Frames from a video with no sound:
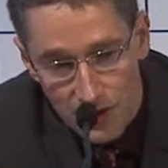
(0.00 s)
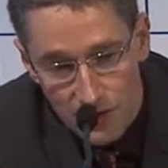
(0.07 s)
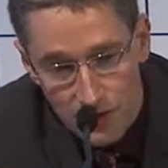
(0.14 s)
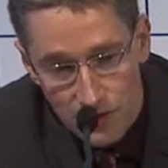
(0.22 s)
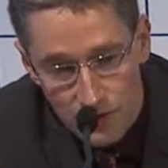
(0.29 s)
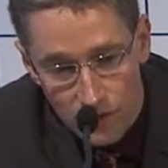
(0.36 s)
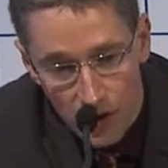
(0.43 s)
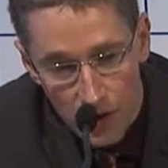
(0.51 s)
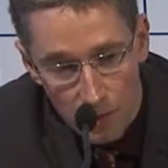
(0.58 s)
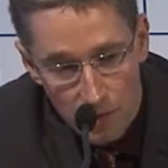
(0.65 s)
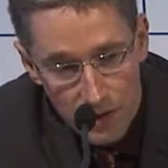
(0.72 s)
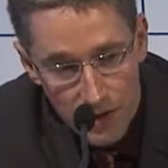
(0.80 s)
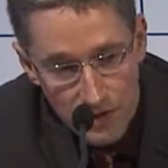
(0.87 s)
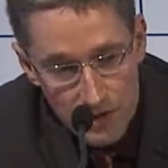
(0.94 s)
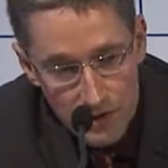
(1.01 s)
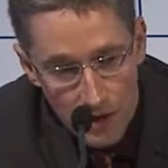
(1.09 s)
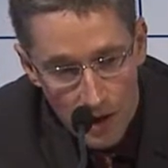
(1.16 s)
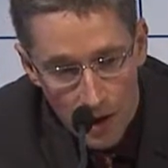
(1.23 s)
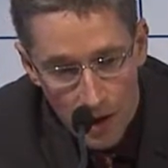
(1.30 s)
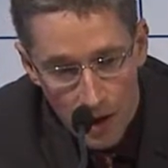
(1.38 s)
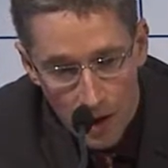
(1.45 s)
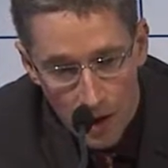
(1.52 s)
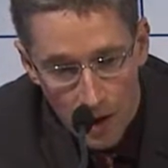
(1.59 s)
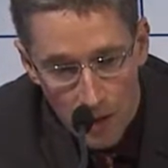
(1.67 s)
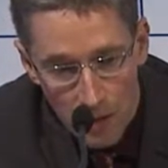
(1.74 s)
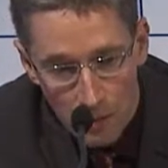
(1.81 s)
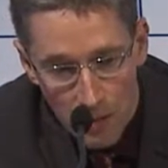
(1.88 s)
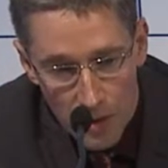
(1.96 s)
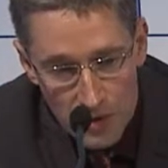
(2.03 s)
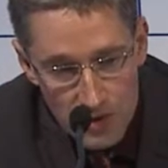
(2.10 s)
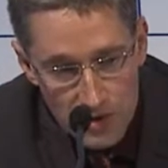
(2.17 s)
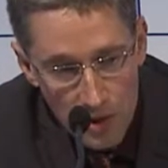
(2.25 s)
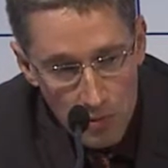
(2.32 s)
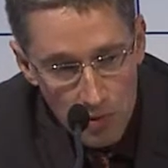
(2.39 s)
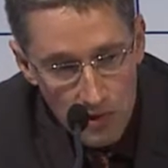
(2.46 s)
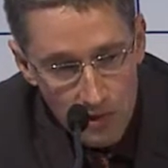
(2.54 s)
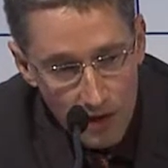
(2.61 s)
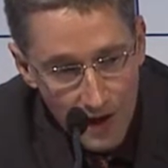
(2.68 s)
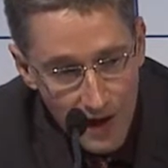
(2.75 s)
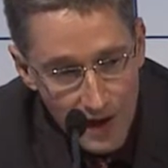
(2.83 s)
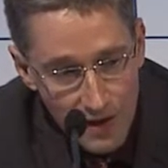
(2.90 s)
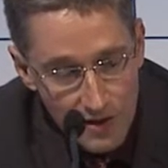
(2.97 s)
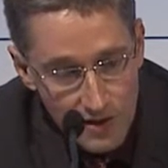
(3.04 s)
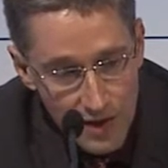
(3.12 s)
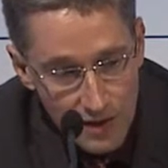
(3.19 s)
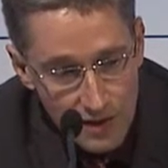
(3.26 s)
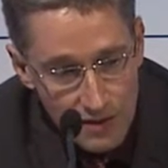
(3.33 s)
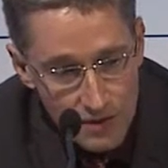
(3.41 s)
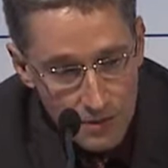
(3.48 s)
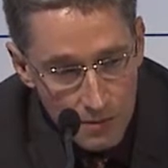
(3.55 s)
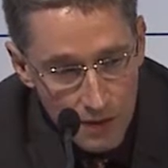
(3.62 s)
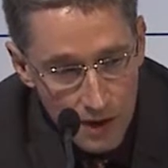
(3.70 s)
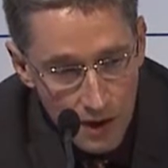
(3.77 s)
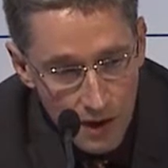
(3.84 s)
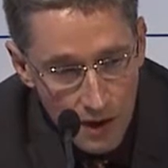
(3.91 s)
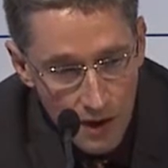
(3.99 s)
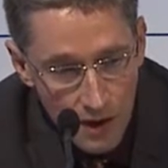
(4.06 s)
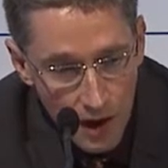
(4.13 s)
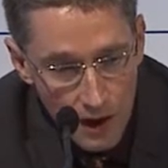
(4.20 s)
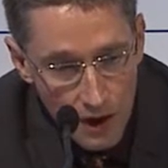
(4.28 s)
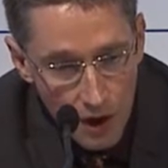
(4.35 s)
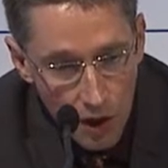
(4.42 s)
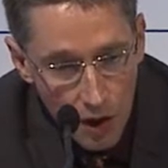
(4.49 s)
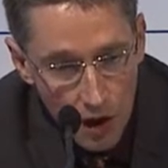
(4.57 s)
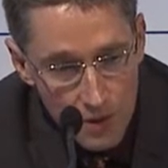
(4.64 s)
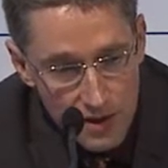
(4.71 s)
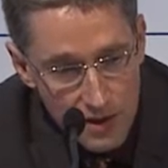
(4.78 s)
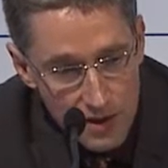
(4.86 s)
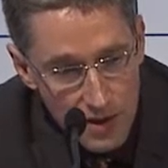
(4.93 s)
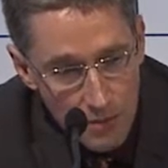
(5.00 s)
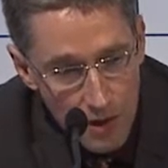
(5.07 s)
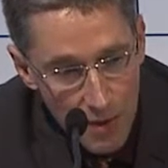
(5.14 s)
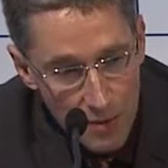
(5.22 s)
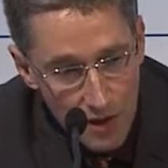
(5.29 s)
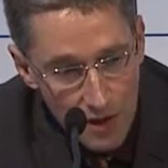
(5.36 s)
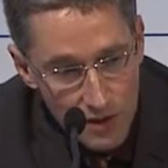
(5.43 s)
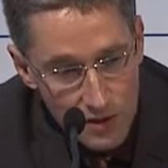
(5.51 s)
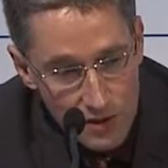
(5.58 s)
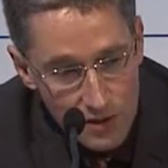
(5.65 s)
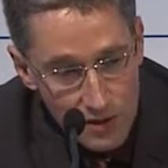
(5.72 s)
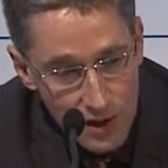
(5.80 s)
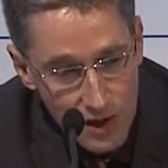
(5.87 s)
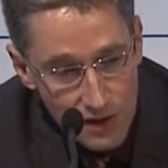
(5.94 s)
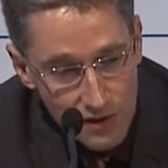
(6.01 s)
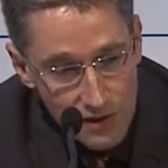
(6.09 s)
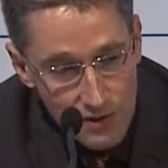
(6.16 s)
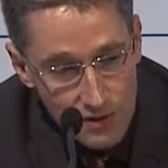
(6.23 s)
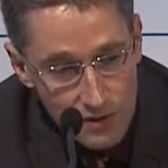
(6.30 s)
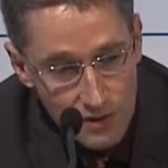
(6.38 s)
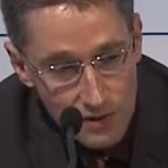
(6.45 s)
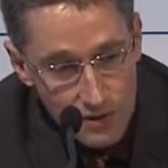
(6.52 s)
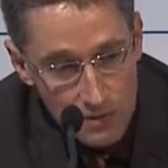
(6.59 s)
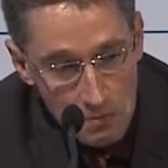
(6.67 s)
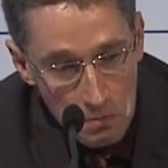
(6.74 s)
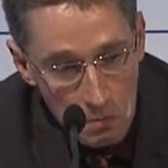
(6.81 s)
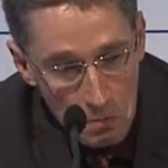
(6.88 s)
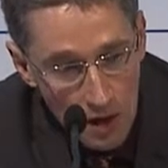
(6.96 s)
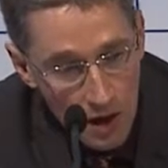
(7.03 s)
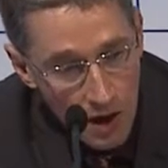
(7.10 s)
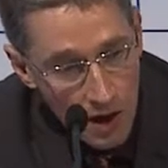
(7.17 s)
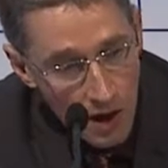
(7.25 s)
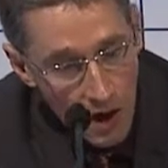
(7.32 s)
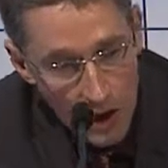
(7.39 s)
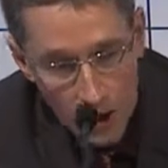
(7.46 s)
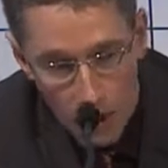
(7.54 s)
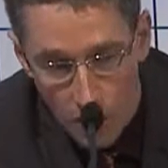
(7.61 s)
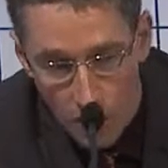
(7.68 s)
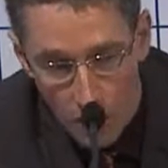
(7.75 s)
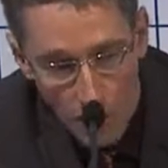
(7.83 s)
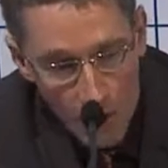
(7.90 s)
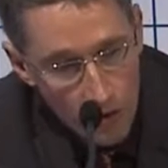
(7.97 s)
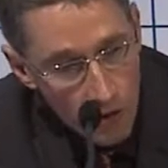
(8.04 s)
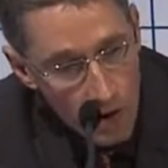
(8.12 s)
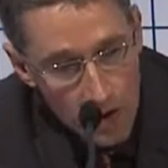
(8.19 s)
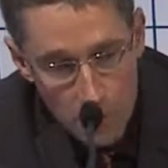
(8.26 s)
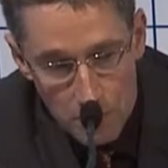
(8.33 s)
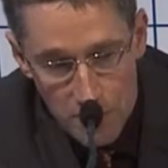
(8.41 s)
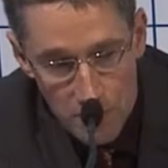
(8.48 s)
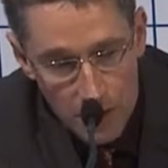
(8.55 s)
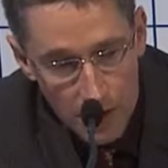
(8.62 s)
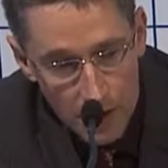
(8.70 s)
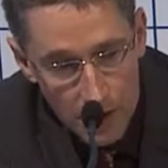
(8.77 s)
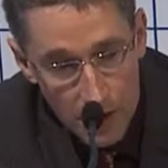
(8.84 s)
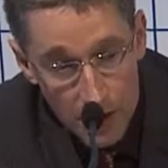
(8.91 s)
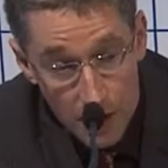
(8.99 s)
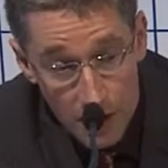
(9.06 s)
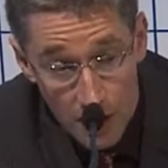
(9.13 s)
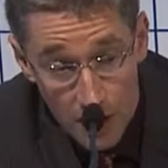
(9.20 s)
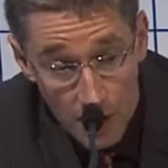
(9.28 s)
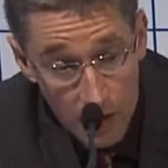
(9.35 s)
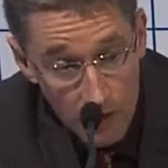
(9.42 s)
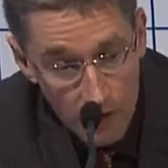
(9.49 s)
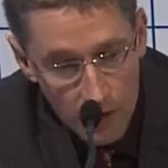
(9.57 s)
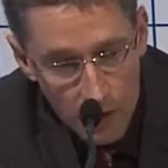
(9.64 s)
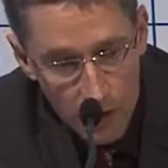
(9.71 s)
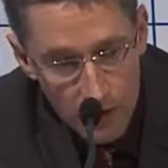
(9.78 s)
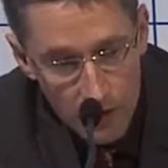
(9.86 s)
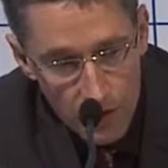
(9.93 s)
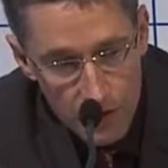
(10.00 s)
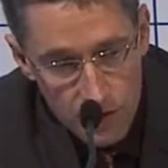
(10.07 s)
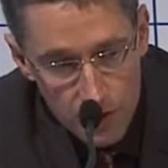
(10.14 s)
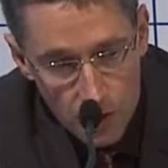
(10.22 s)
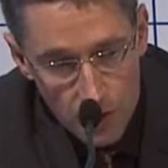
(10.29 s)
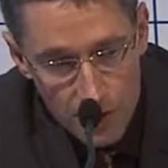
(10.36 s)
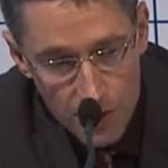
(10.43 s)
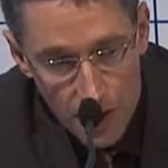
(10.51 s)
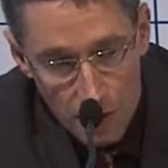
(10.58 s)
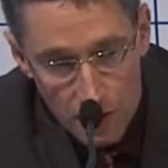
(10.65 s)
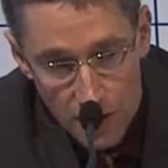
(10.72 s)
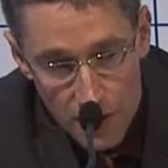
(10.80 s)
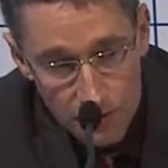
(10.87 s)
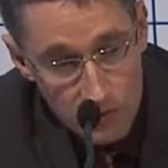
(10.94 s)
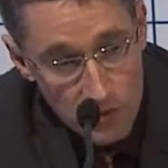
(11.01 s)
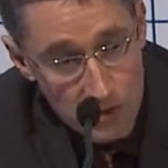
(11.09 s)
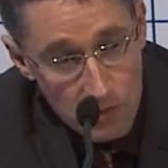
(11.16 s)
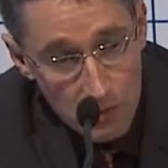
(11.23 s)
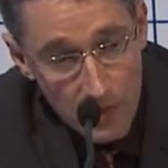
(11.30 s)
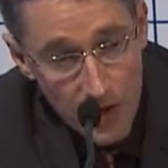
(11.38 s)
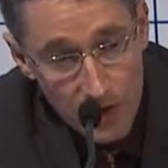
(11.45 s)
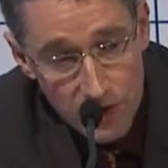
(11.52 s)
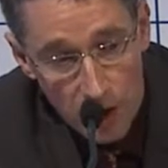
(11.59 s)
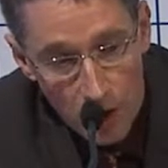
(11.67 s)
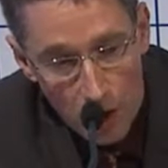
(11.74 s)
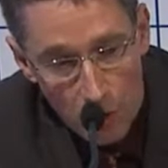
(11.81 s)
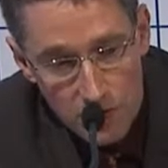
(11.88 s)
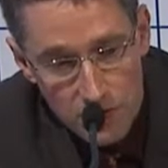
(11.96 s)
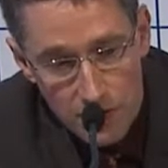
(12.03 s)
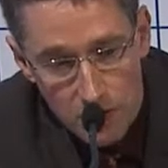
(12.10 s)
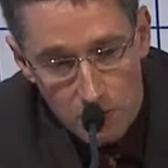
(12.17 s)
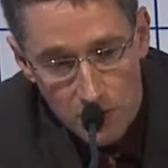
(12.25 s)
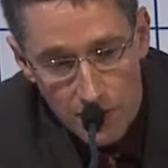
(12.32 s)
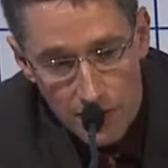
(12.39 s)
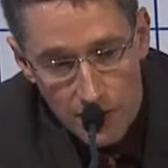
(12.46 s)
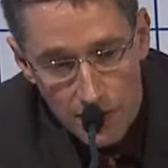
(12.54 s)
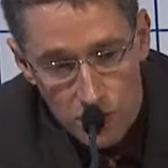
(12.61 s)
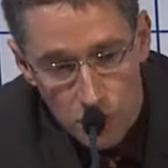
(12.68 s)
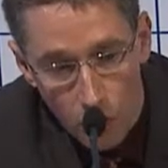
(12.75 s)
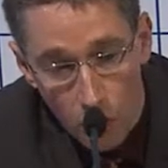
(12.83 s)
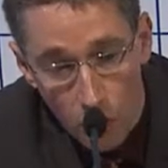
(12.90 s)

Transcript: it's very unpleasant. Maybe some move like h6. I don't know, I was thinking maybe I can just take this and, I don't know, it might already be a very, very strong attack, might even just be mate, I wasn't completely sure.